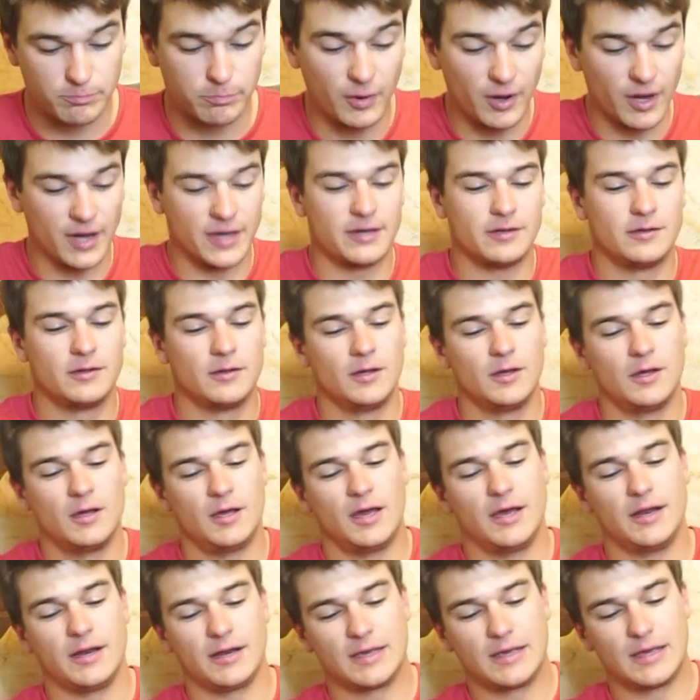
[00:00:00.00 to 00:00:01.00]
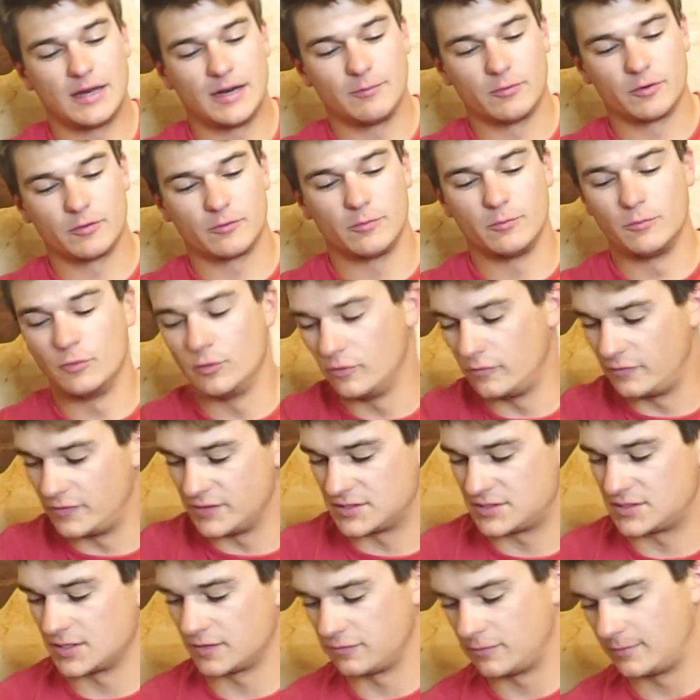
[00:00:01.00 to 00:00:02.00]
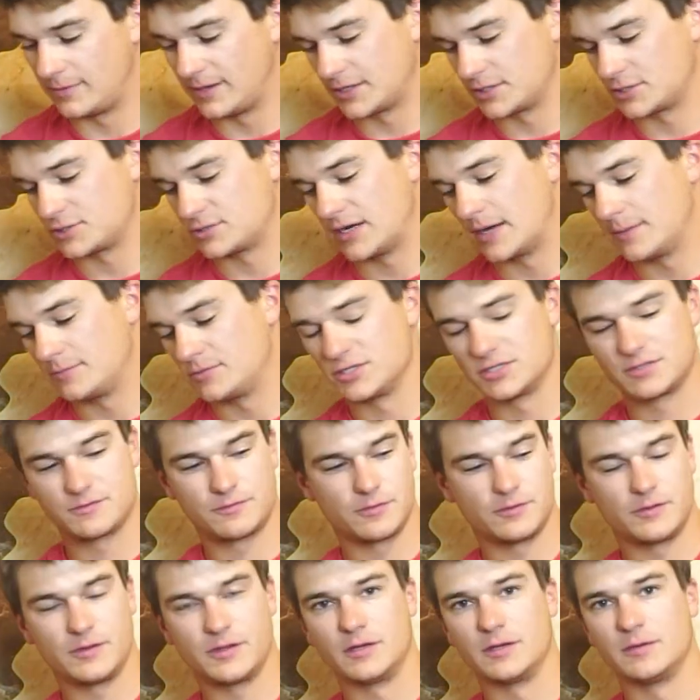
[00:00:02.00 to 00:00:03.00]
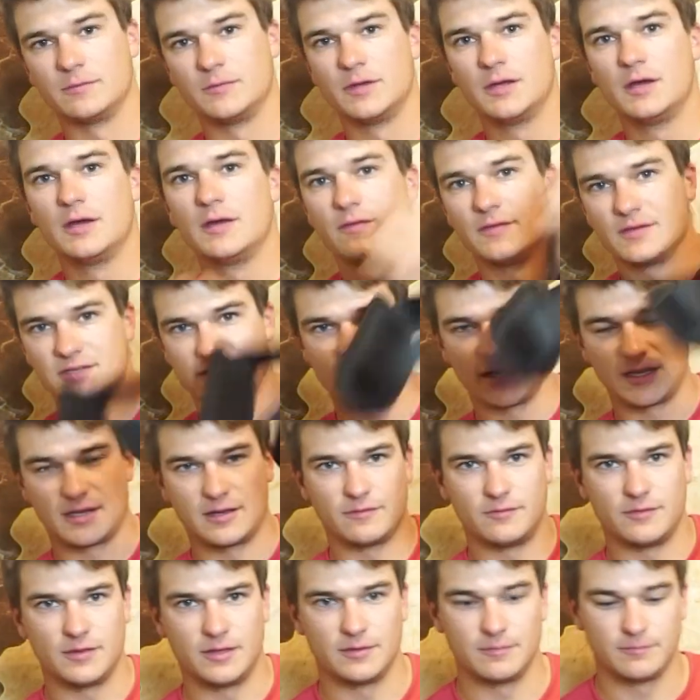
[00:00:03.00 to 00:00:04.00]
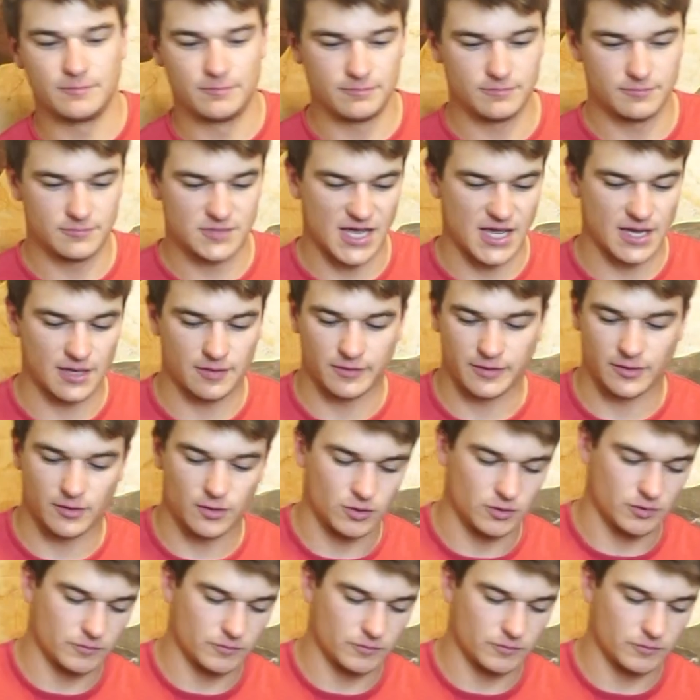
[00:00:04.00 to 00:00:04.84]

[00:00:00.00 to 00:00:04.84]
But, and again, I'm going to remove this duffel bag strap just for the sake of it dangling all